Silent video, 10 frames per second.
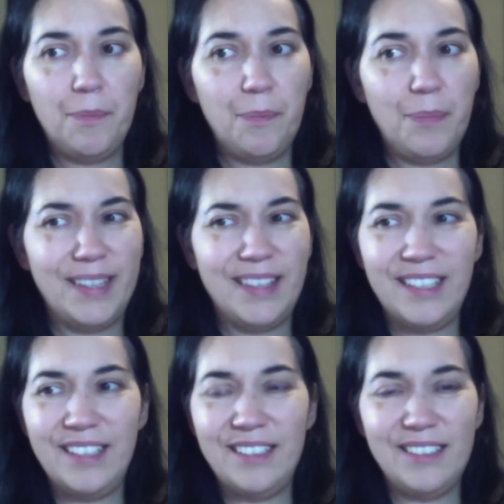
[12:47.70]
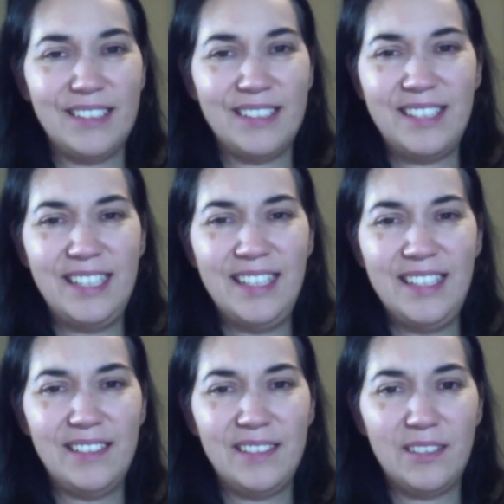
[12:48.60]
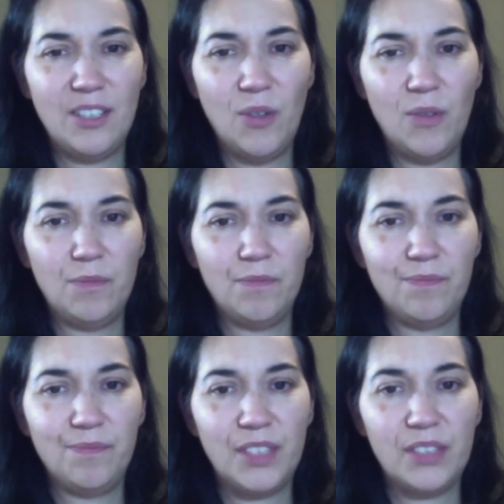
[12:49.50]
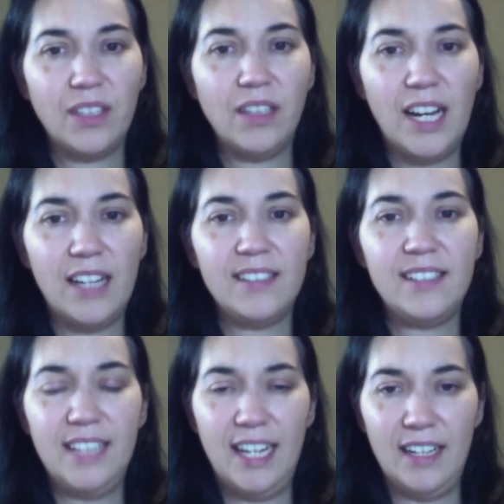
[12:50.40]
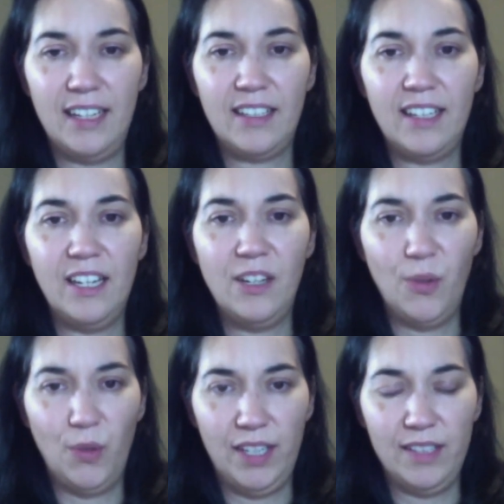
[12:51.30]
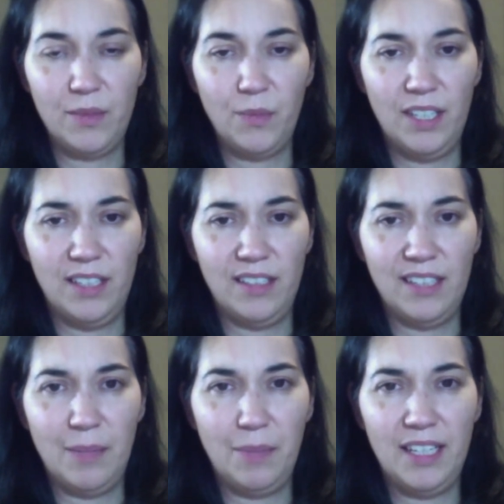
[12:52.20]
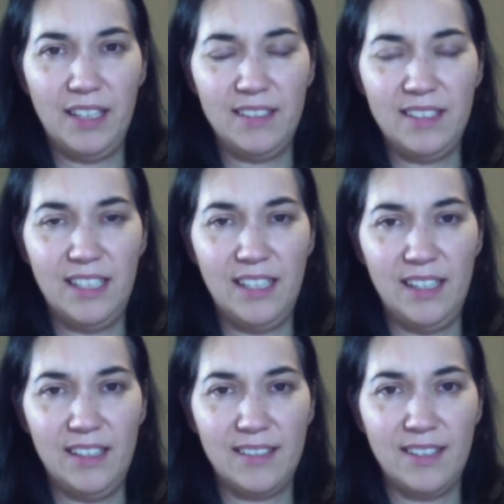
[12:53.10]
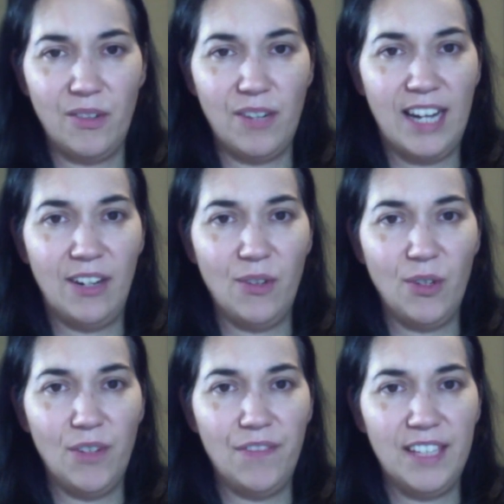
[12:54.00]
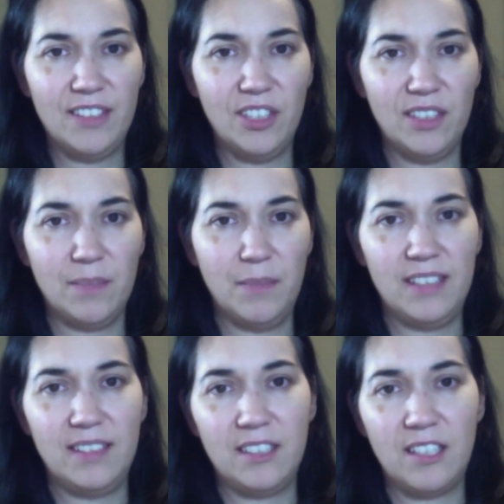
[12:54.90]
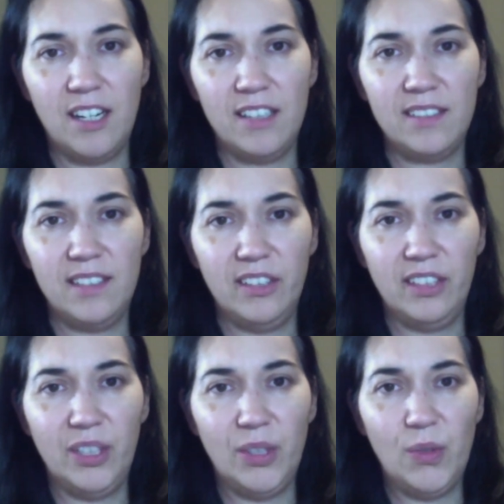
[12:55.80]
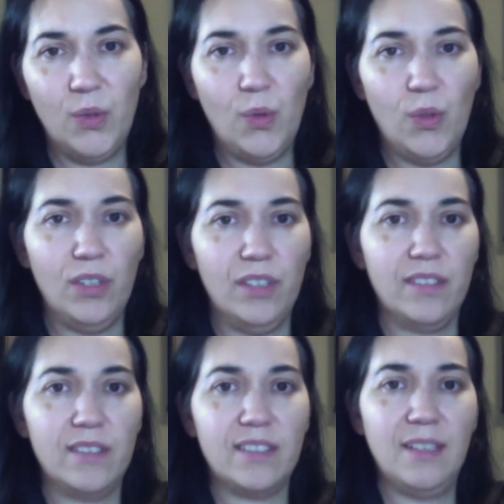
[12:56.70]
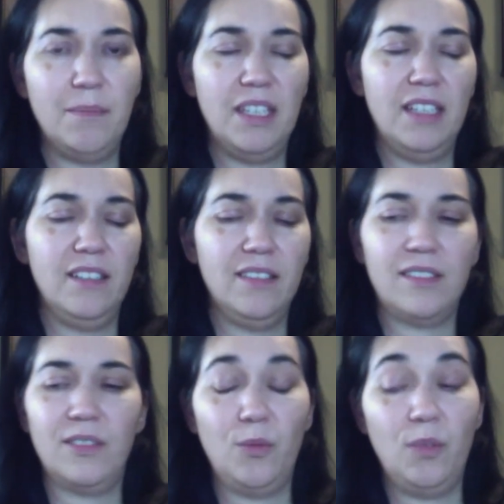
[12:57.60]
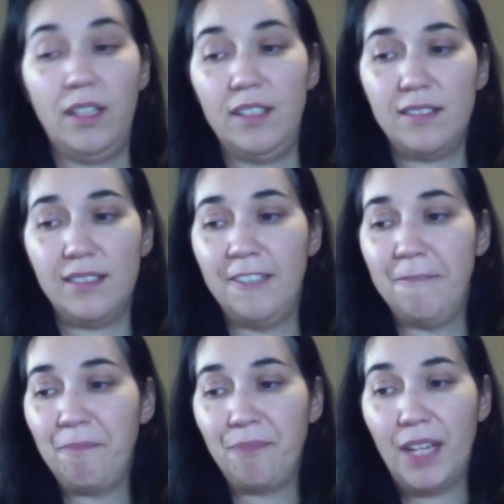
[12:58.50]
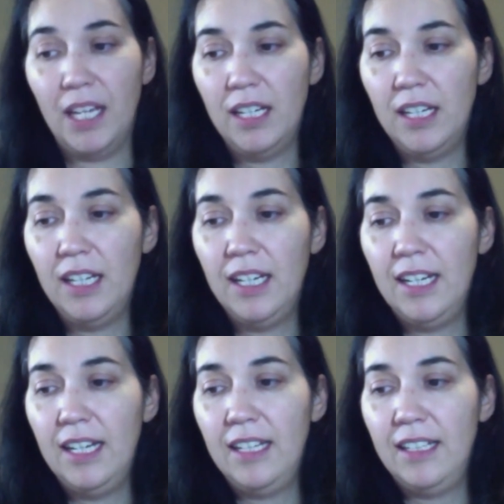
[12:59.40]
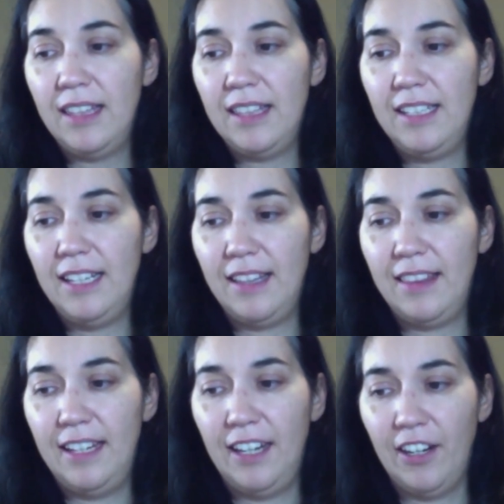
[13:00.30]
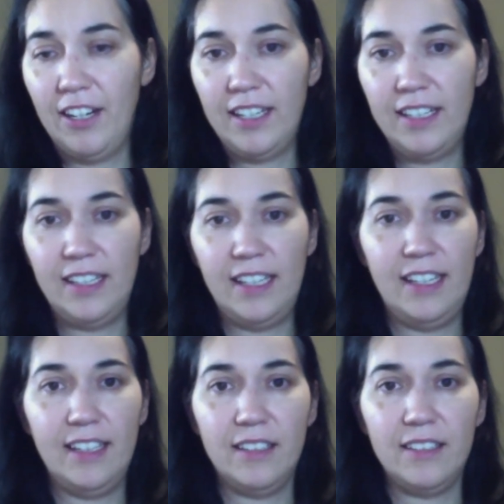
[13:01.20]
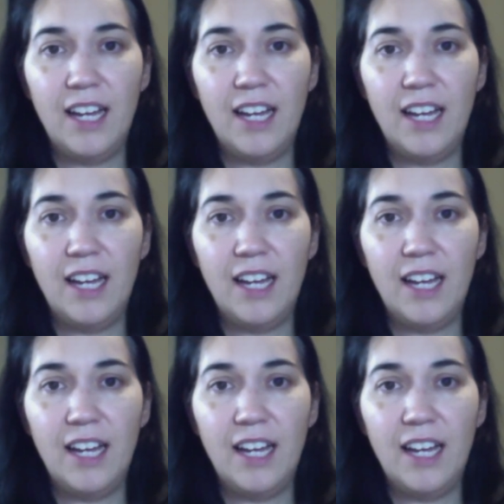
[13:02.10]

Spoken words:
But the CDs there's a lot of static and noise when I play the CDs, so I don't know if that's just my car stereo or something else or what, so nothing yet there. And